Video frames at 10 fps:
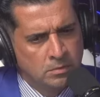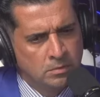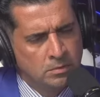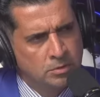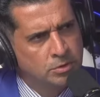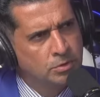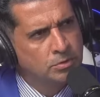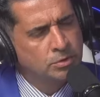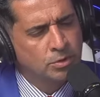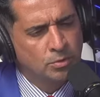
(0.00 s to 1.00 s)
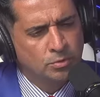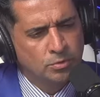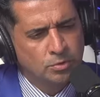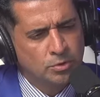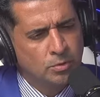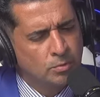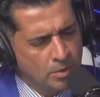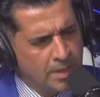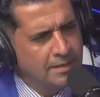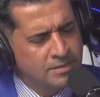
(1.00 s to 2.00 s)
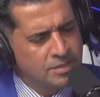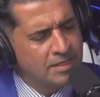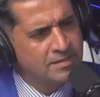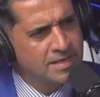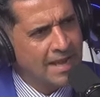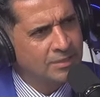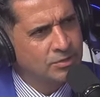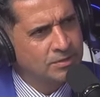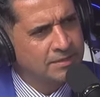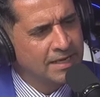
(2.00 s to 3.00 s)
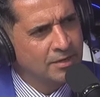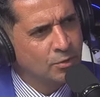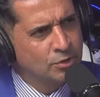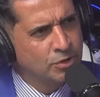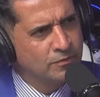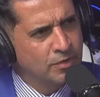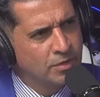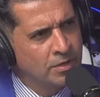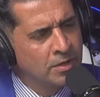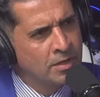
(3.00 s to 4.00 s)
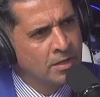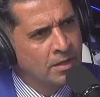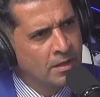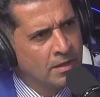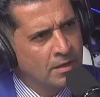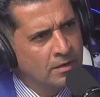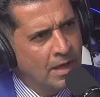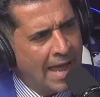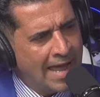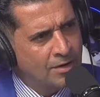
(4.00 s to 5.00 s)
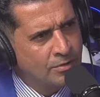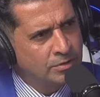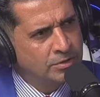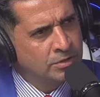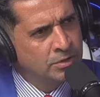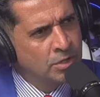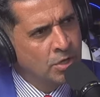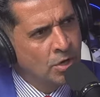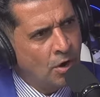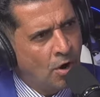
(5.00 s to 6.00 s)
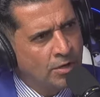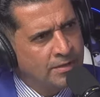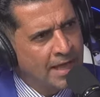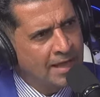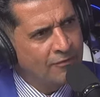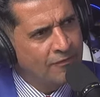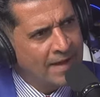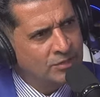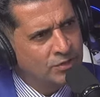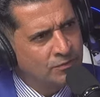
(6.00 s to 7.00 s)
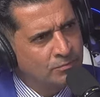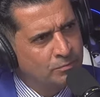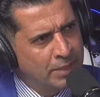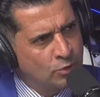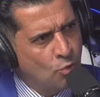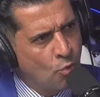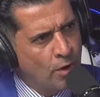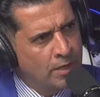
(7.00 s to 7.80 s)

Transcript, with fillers: So so so okay. So then, this answer the second question, if you could. Hackers, are they fans of Bitcoin,